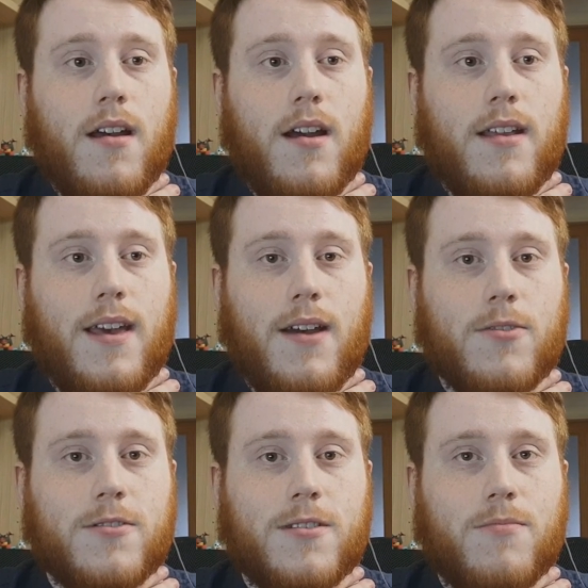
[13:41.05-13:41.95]
And yeah, that
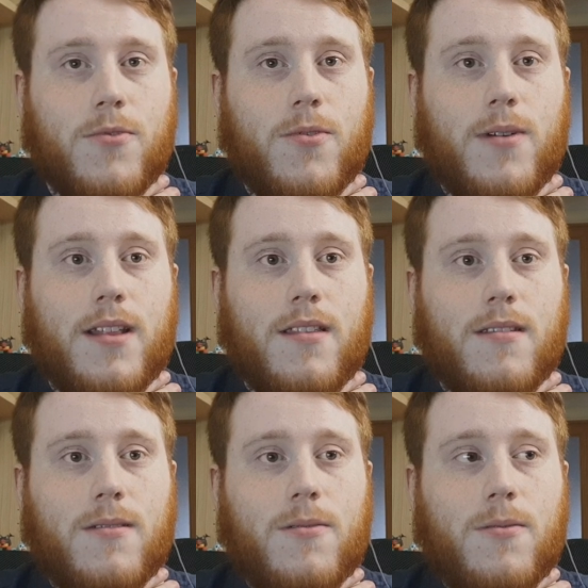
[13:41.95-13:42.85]
was just a brutal end
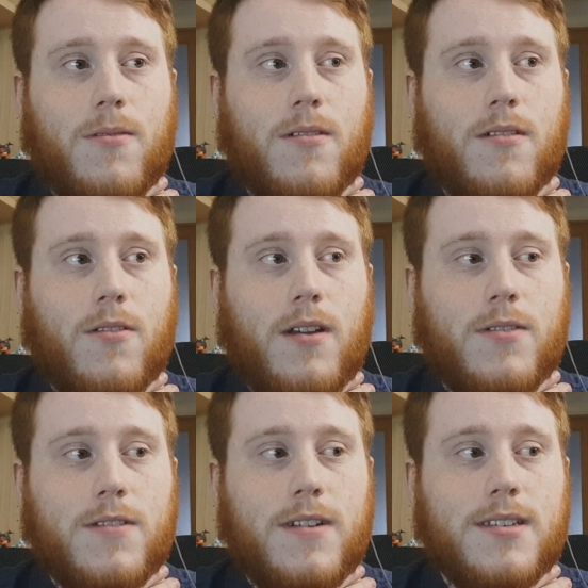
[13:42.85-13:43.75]
to, that
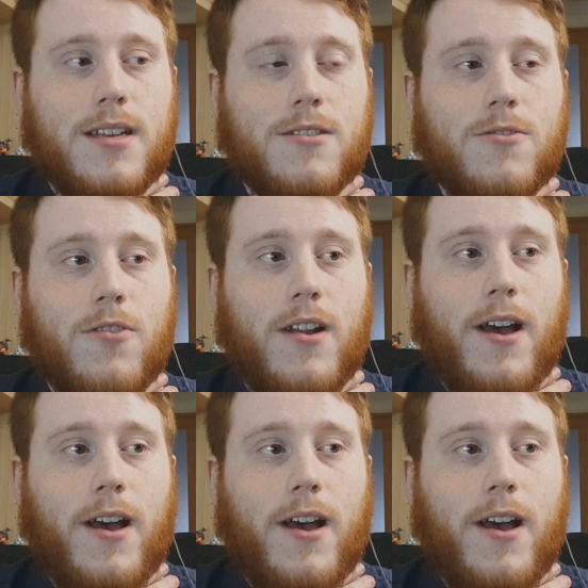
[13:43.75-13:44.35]
was a really sad story.